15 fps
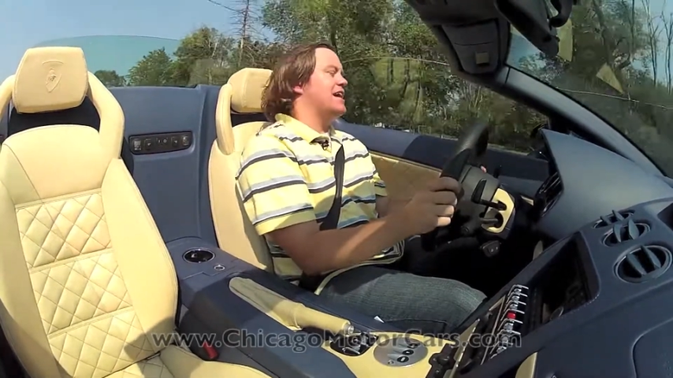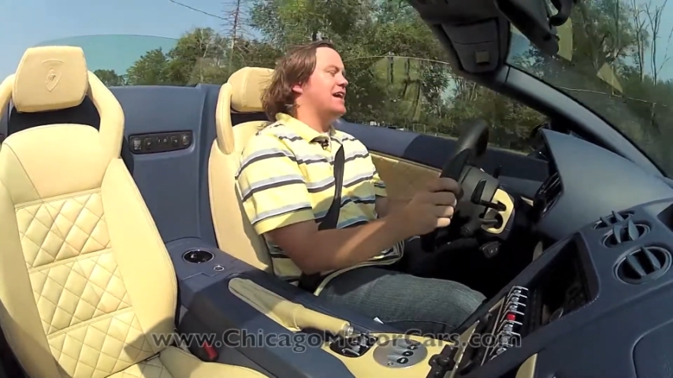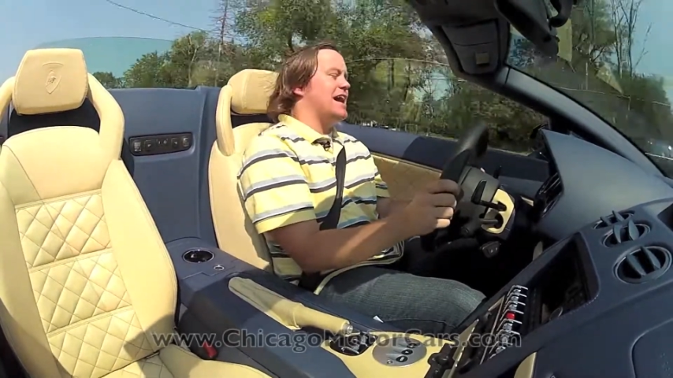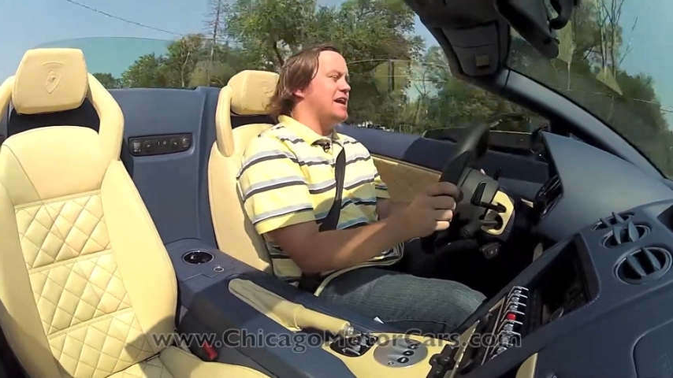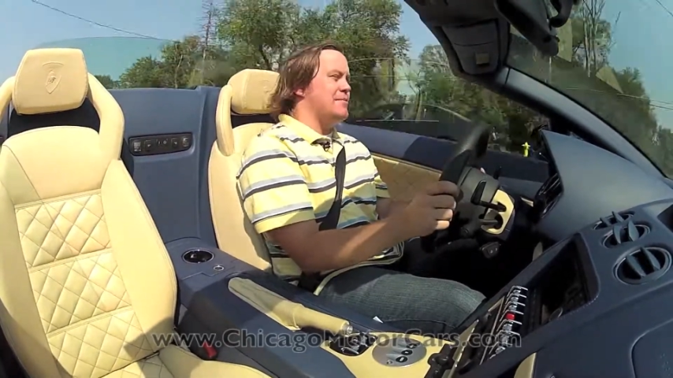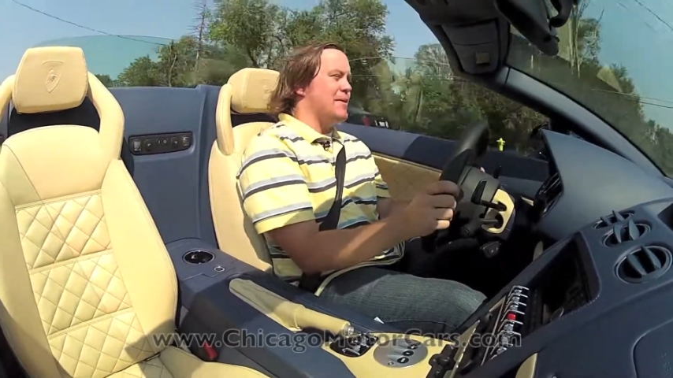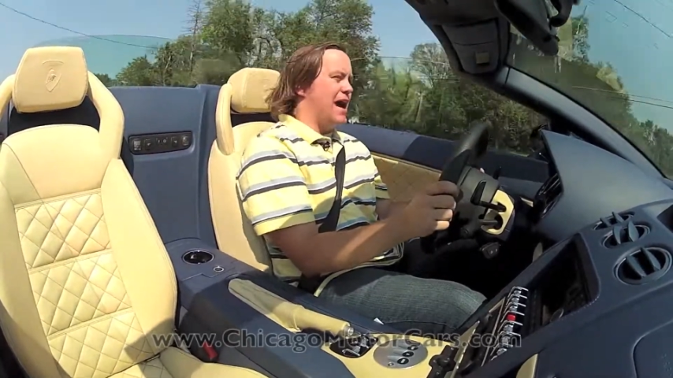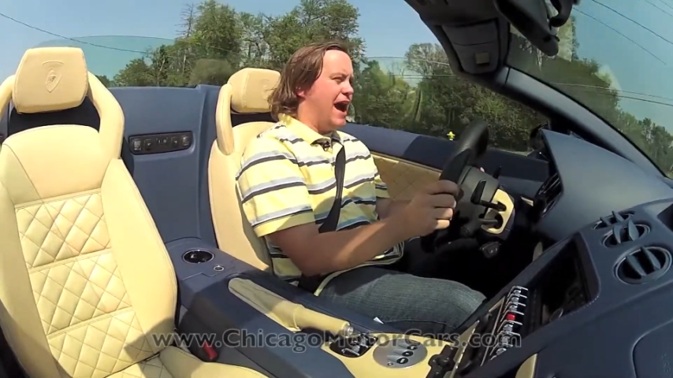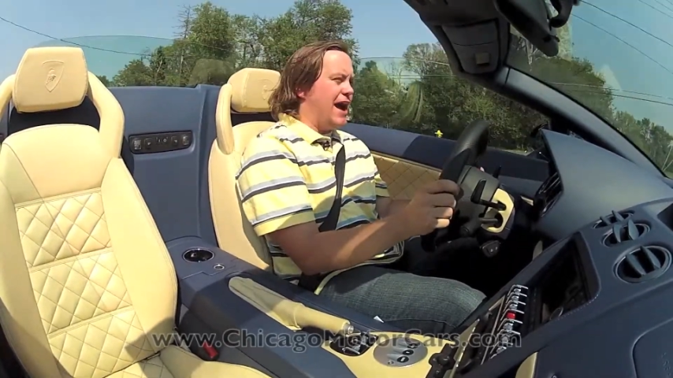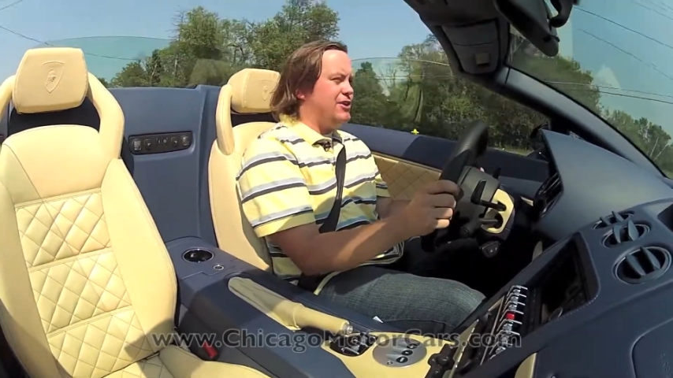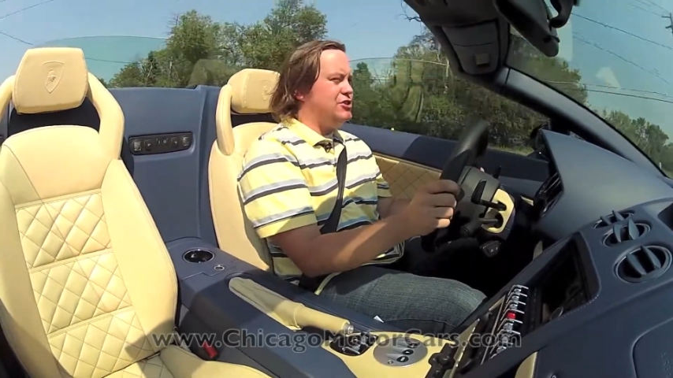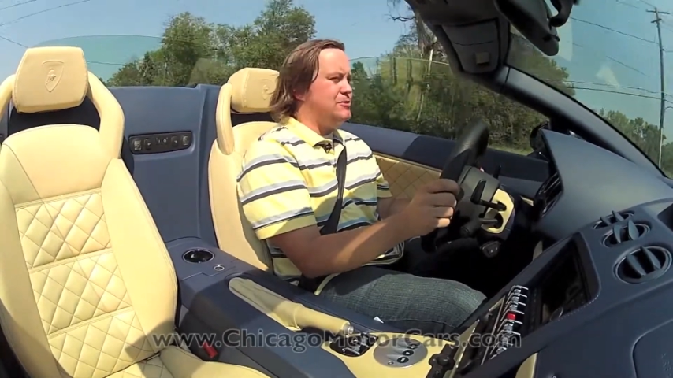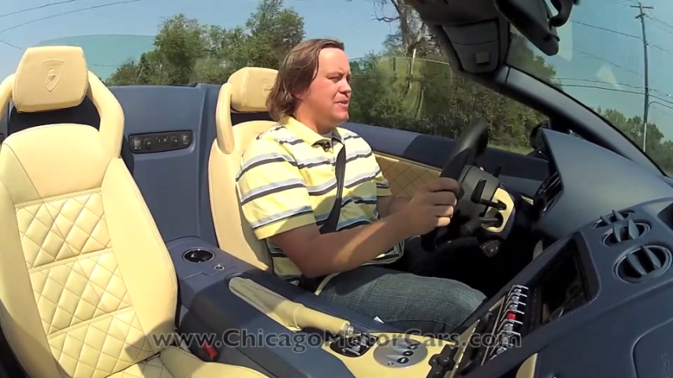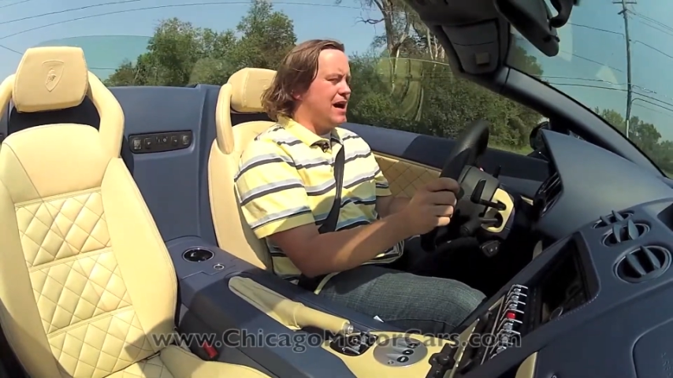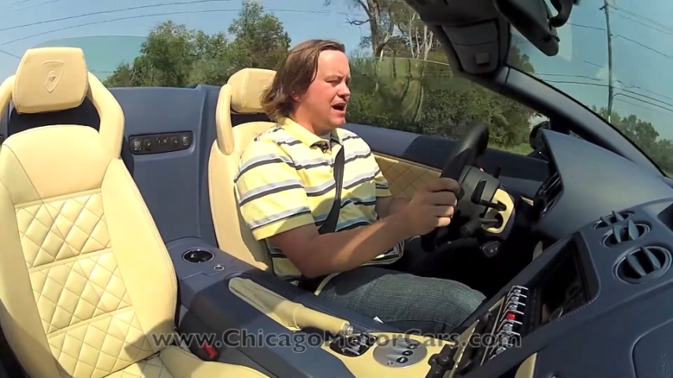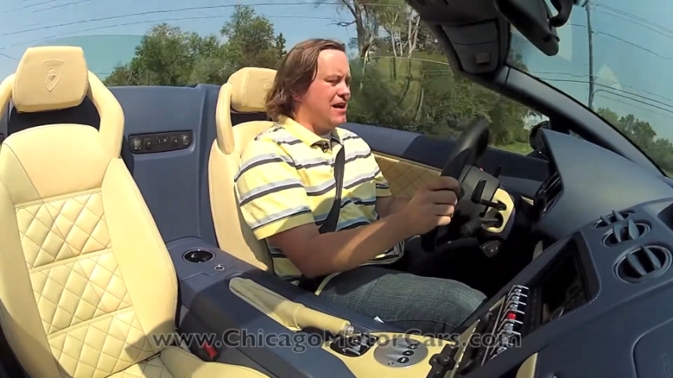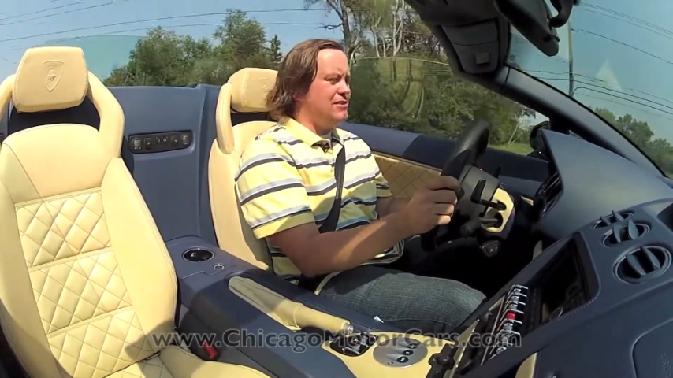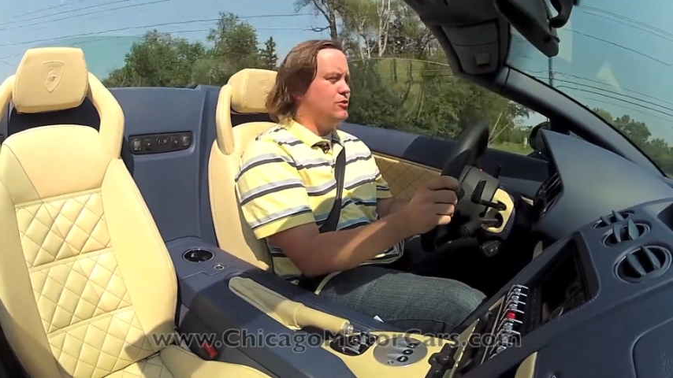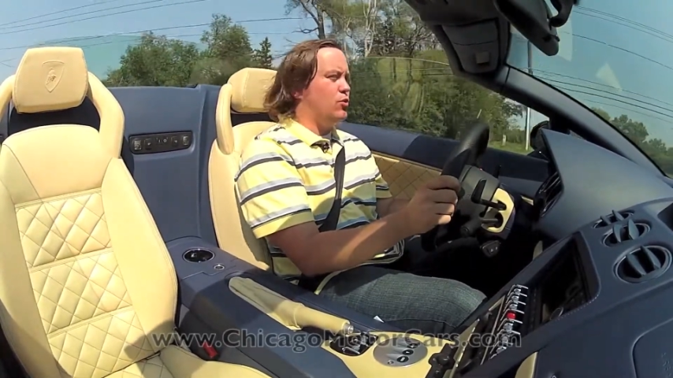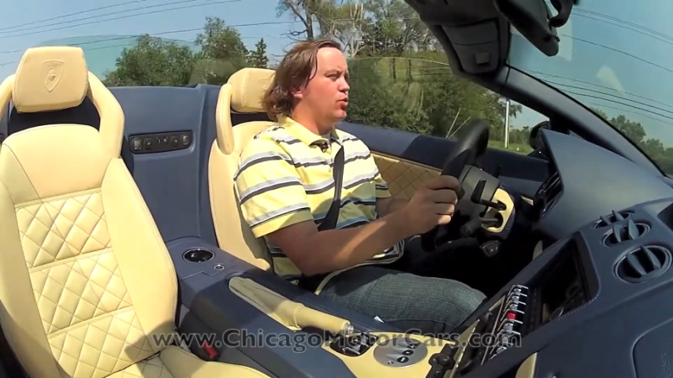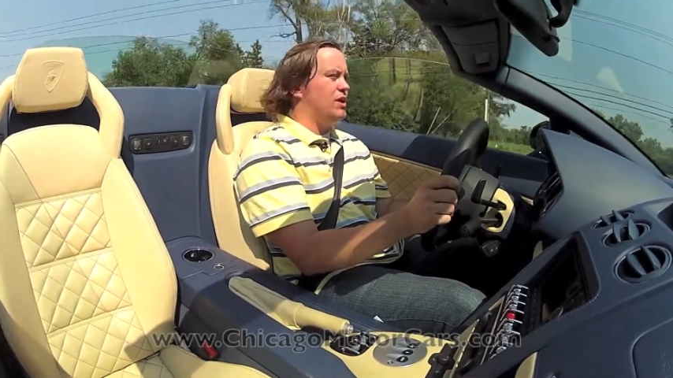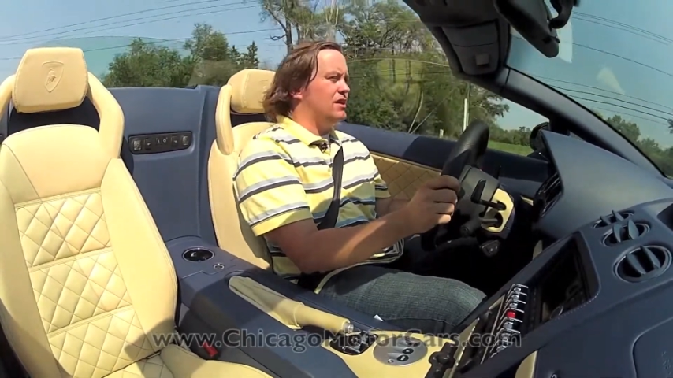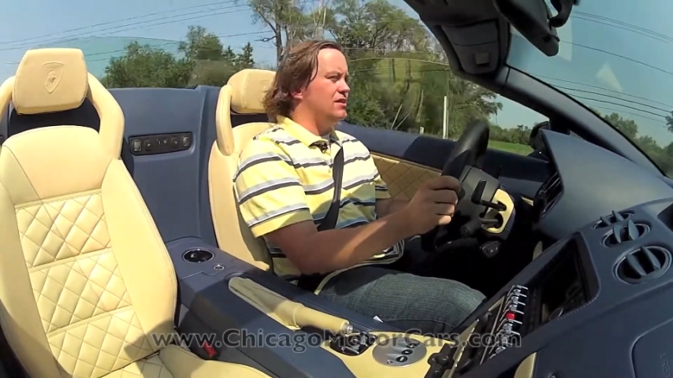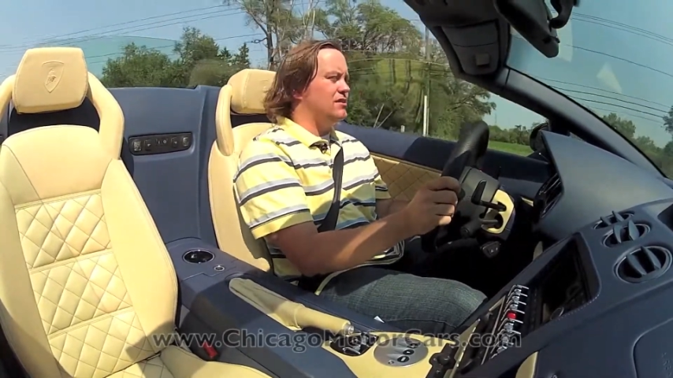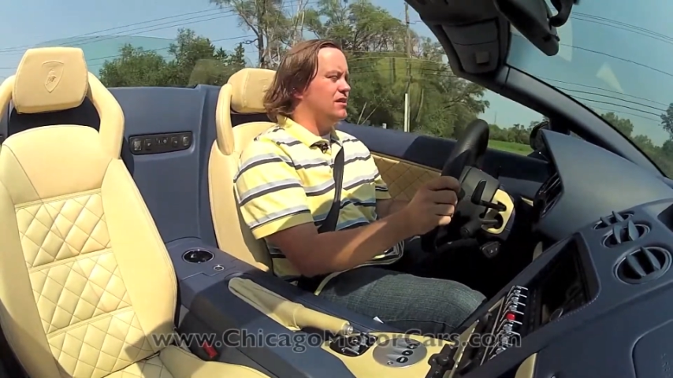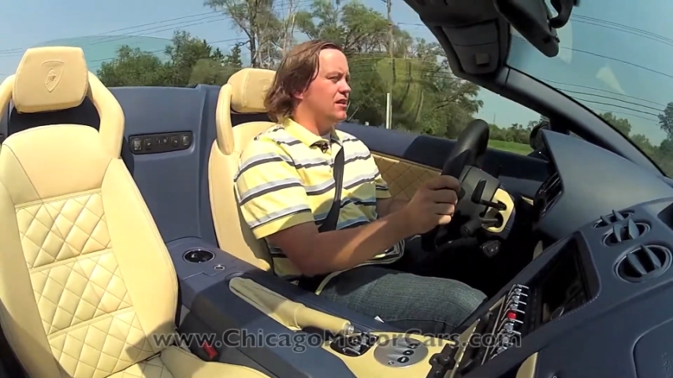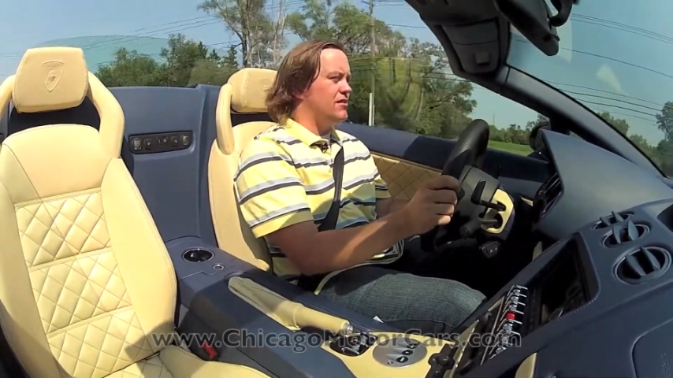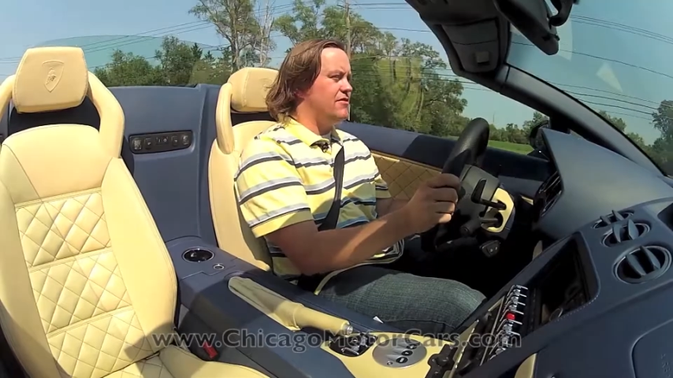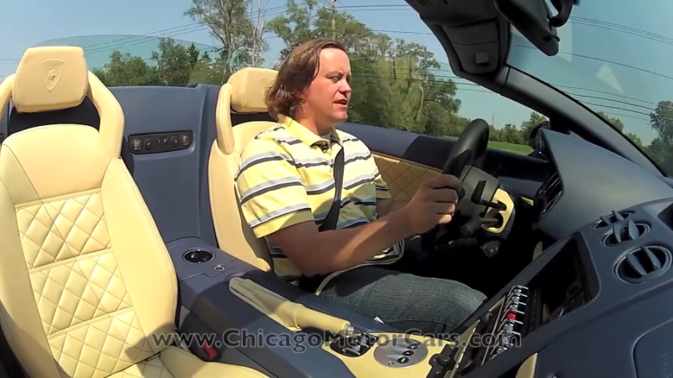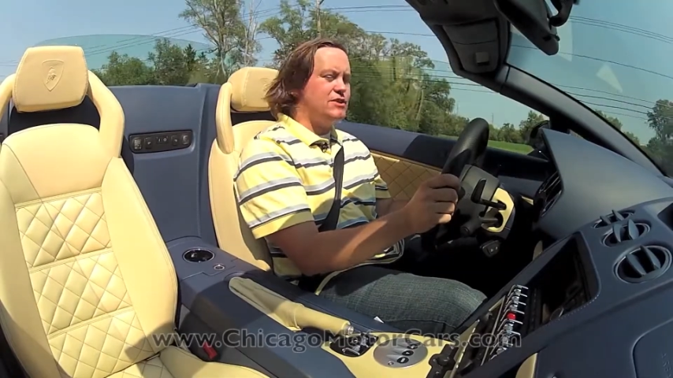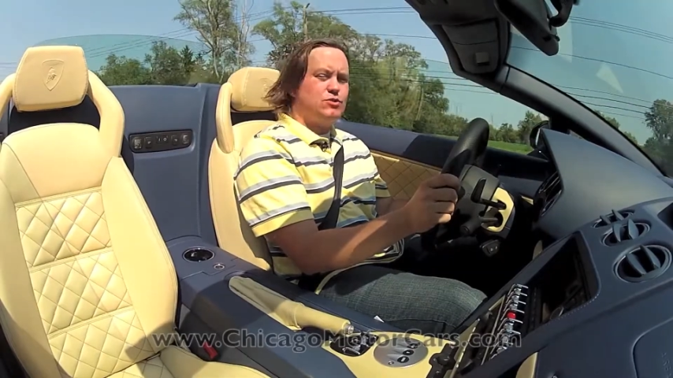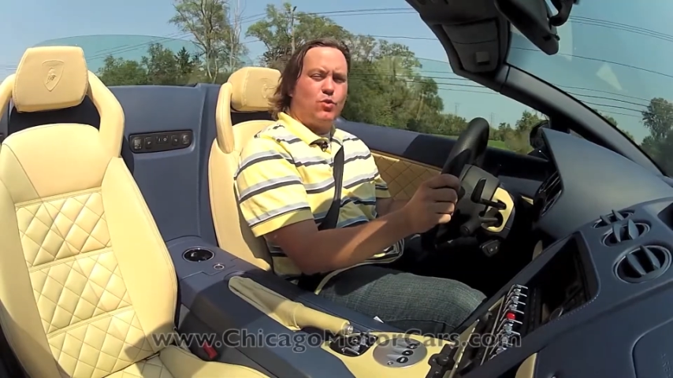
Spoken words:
and I am actually behind the wheel of a